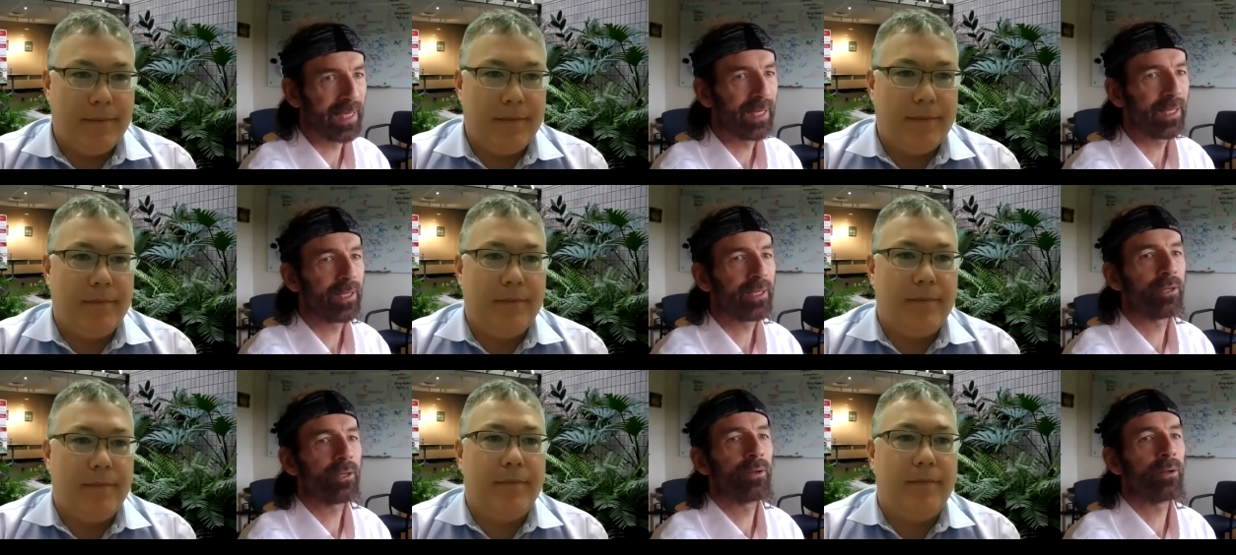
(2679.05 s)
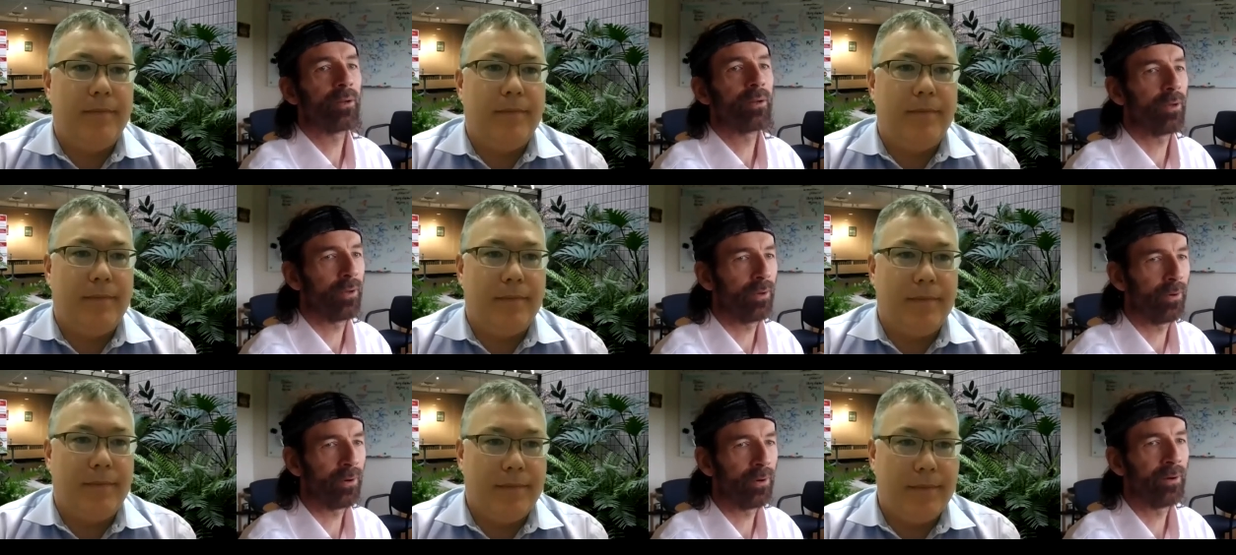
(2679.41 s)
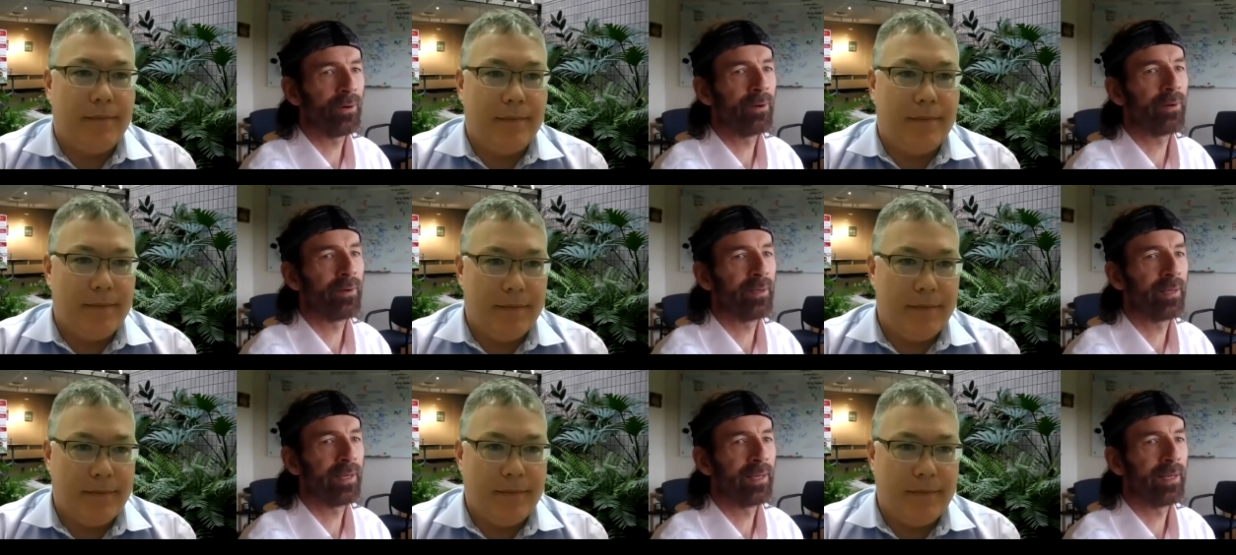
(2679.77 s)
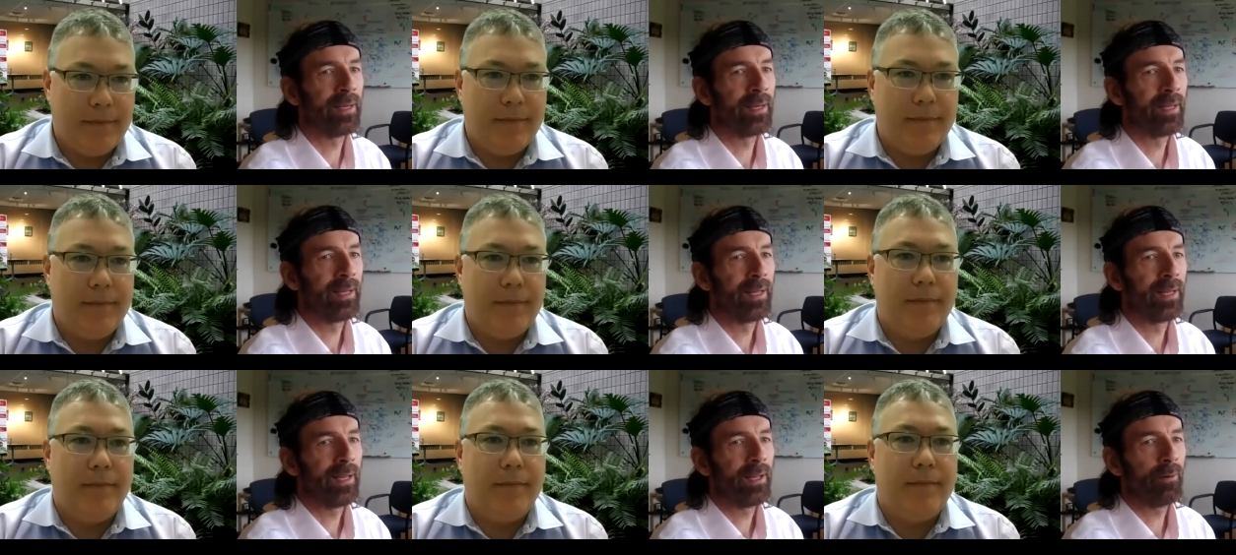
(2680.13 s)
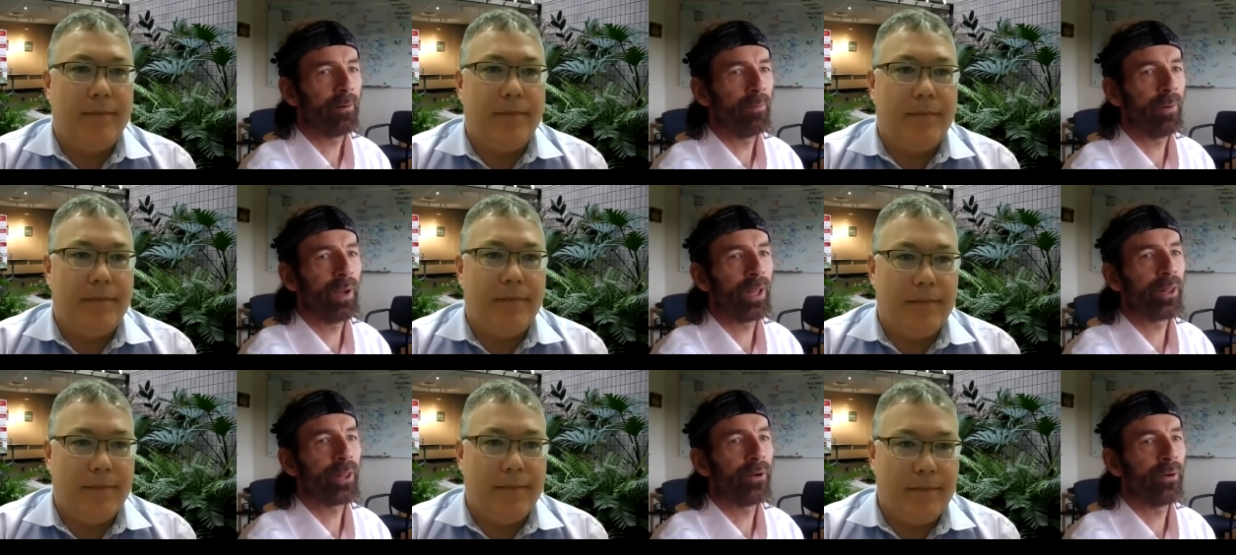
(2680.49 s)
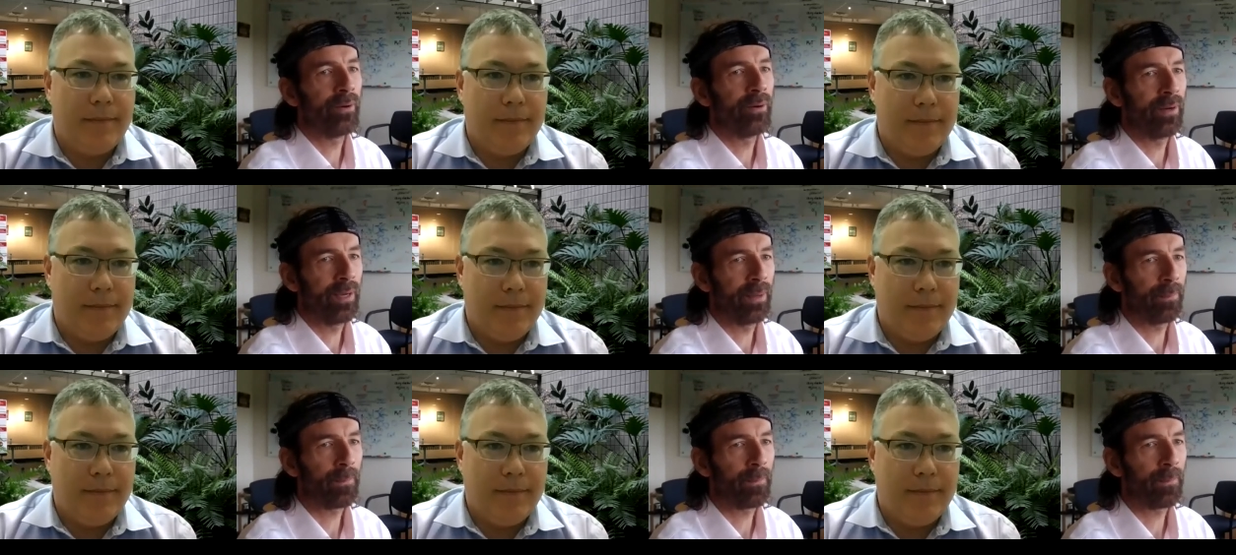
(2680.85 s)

Speaker 1: to learn whether a